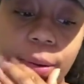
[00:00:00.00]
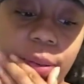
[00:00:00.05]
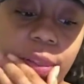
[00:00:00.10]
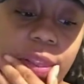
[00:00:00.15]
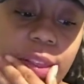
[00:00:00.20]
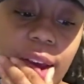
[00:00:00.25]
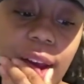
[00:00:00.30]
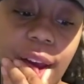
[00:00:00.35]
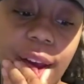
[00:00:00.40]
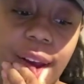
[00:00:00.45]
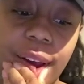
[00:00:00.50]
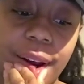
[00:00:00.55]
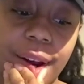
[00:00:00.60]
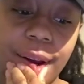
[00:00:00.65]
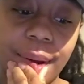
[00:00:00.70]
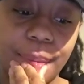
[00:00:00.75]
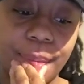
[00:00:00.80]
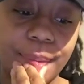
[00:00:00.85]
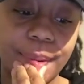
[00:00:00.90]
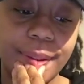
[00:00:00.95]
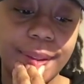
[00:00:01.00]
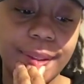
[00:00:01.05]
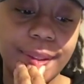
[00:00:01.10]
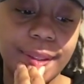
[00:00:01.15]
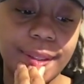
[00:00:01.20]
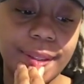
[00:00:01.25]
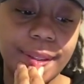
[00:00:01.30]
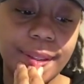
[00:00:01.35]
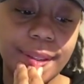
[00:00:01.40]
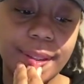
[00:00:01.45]
with that, I'm
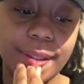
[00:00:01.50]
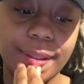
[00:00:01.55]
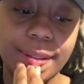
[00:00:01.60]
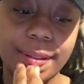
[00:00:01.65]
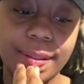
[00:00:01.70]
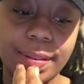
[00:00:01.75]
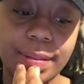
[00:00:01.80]
just